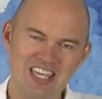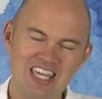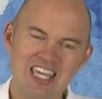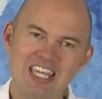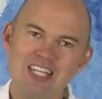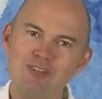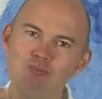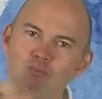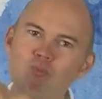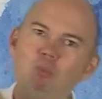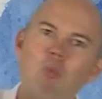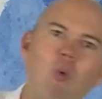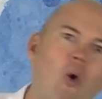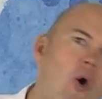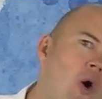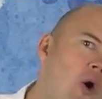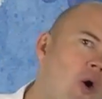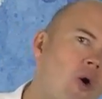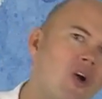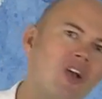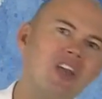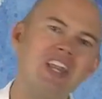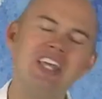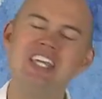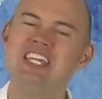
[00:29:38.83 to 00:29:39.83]

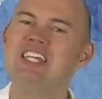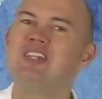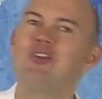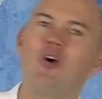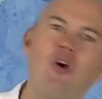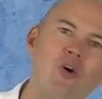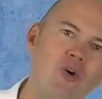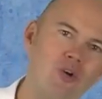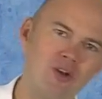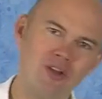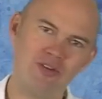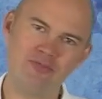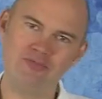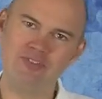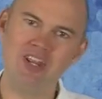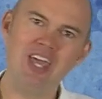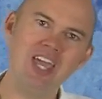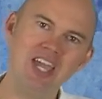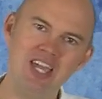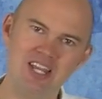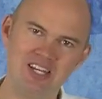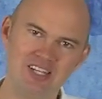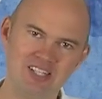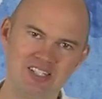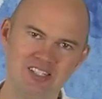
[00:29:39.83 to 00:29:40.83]
involved in all of
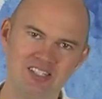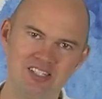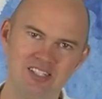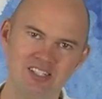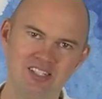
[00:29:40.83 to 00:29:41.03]
that.